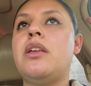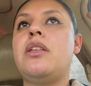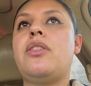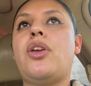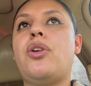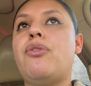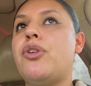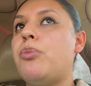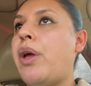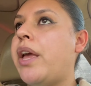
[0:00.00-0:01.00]
thank you for
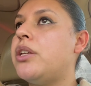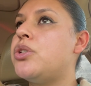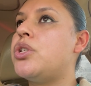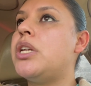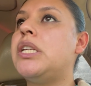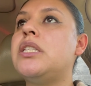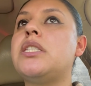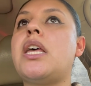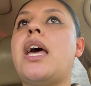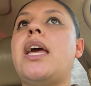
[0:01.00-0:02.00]
your patience.
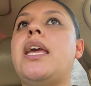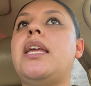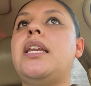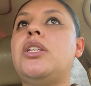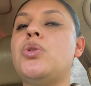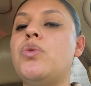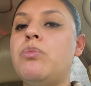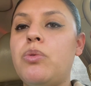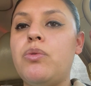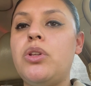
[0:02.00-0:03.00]
I need to
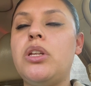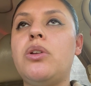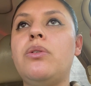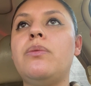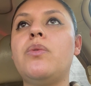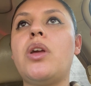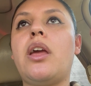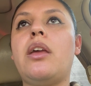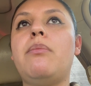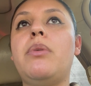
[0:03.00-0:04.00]
remove the needle,
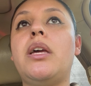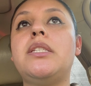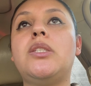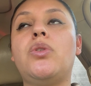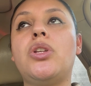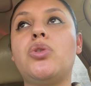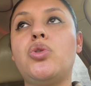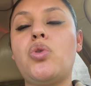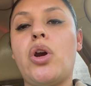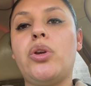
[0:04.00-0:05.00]
okay? But I still need to
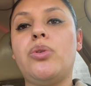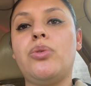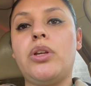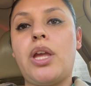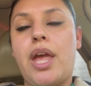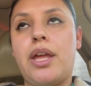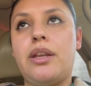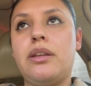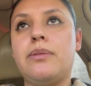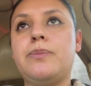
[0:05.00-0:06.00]
draw you
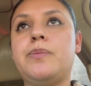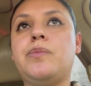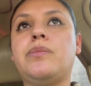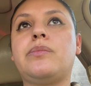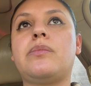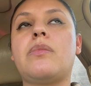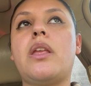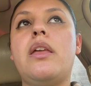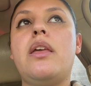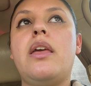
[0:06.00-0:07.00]
again.
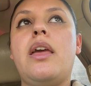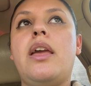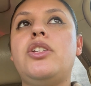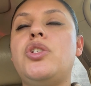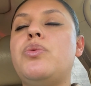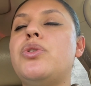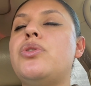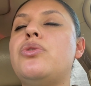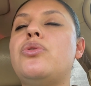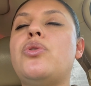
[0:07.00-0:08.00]
And she was
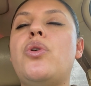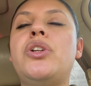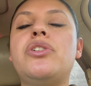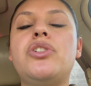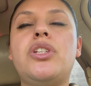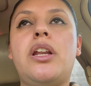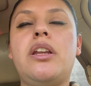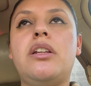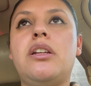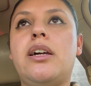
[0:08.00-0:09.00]
so understanding
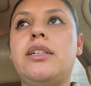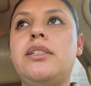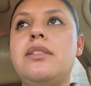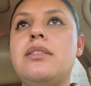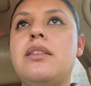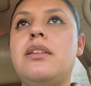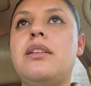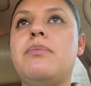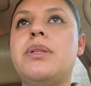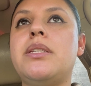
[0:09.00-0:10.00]
and nice. And
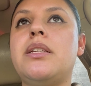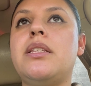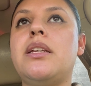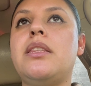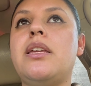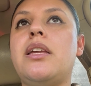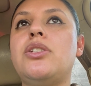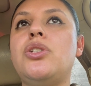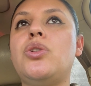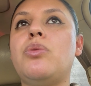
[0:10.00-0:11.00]
then basically at the end,
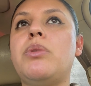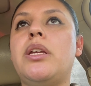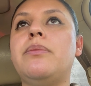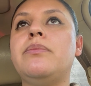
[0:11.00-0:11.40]
she told me,